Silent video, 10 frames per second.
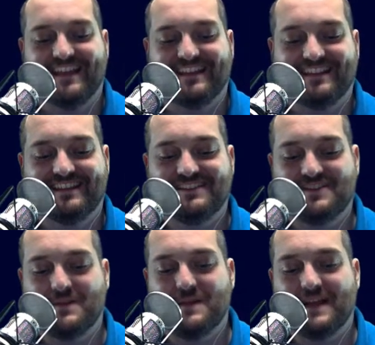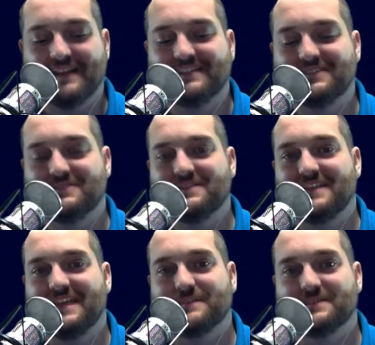and then you go back into
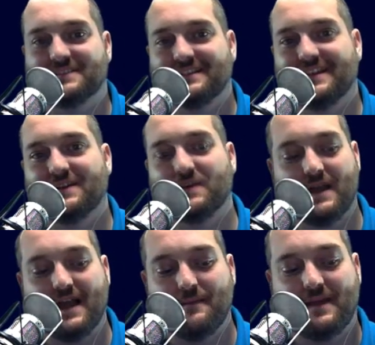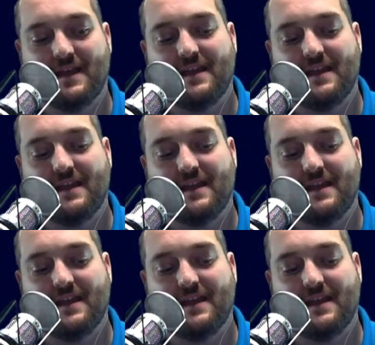the Amazon Echo app.